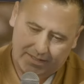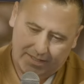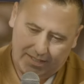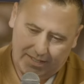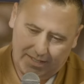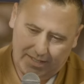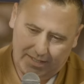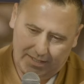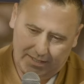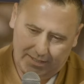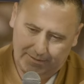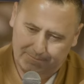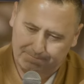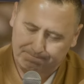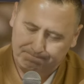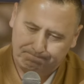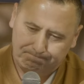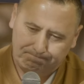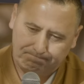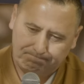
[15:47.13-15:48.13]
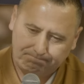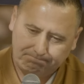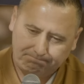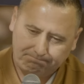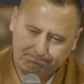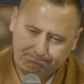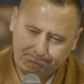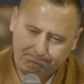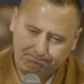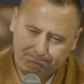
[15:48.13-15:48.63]

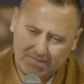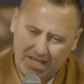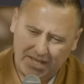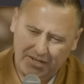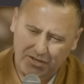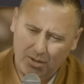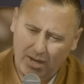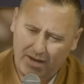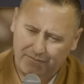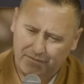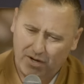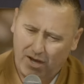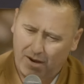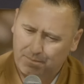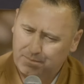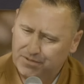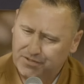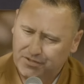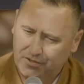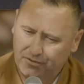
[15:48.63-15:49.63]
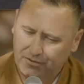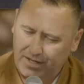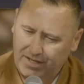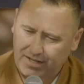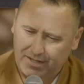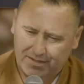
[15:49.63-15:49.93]
and you have an opportunity.